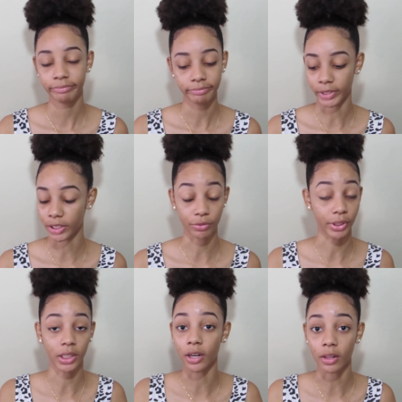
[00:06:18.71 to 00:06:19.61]
There's
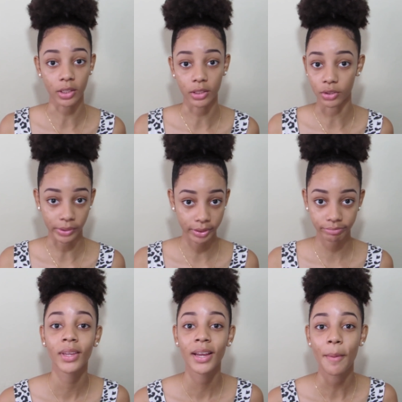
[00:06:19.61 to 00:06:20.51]
really nothing to it.
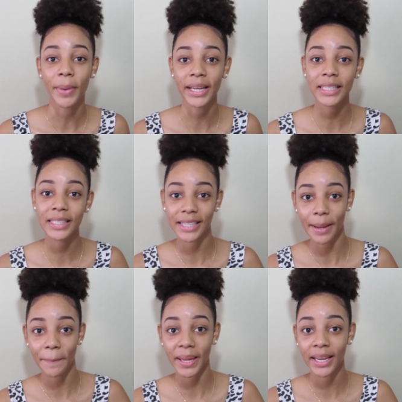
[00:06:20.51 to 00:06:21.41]
My next
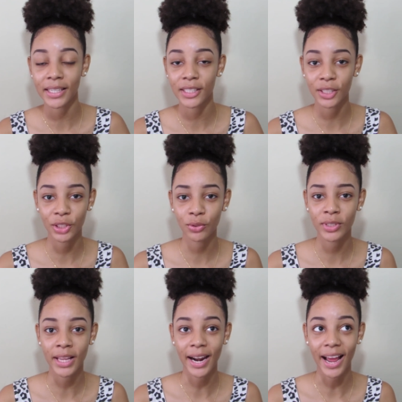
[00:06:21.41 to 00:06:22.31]
tip is to use
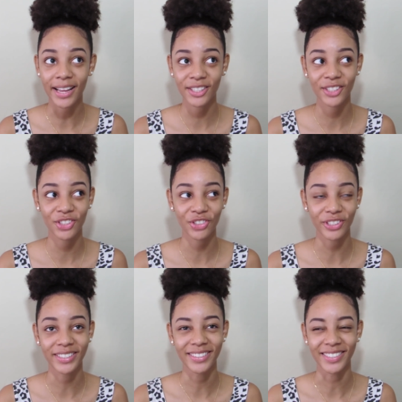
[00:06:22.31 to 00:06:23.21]
an
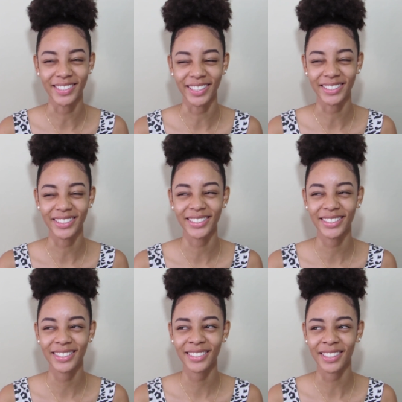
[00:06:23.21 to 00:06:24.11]

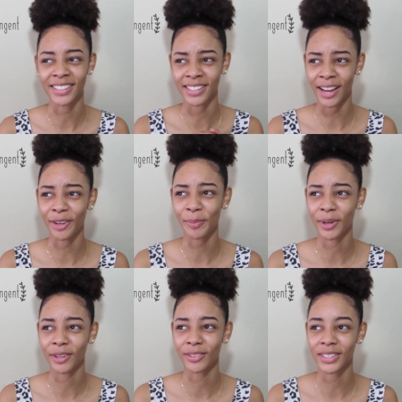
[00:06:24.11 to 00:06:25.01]
astringent. Is that how you
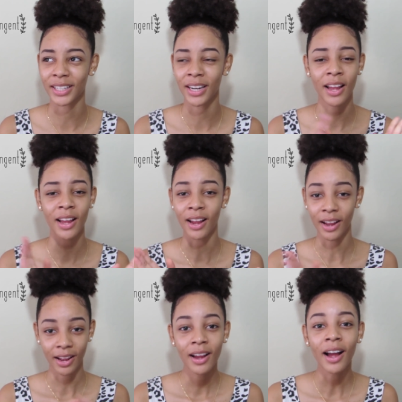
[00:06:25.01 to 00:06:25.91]
pronounce it?
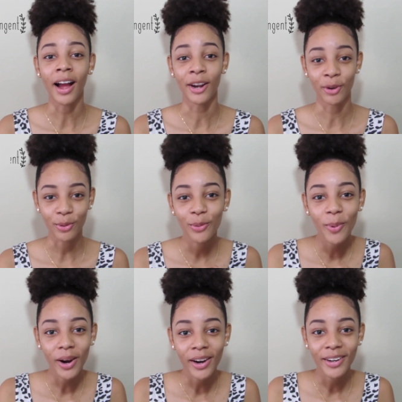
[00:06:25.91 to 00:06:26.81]
I know the
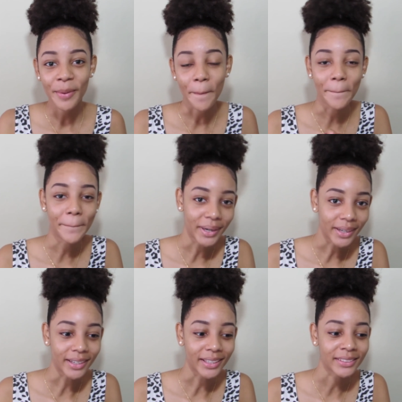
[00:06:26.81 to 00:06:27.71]
word,
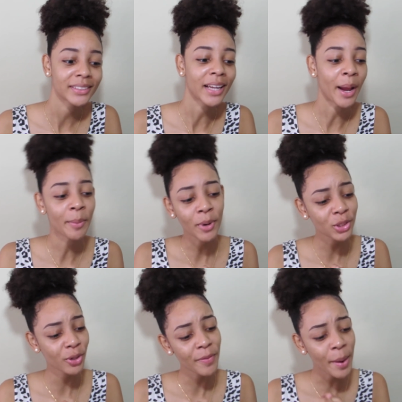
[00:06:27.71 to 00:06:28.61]
but I'm not
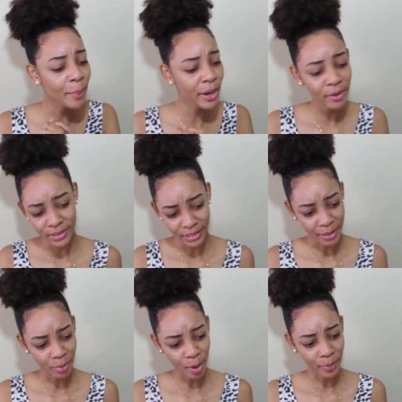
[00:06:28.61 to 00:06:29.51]
sure if I'm pronouncing
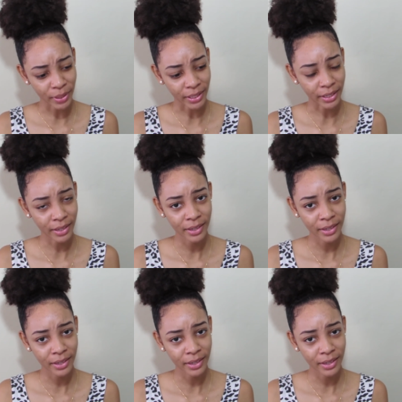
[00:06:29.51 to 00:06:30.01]
it properly.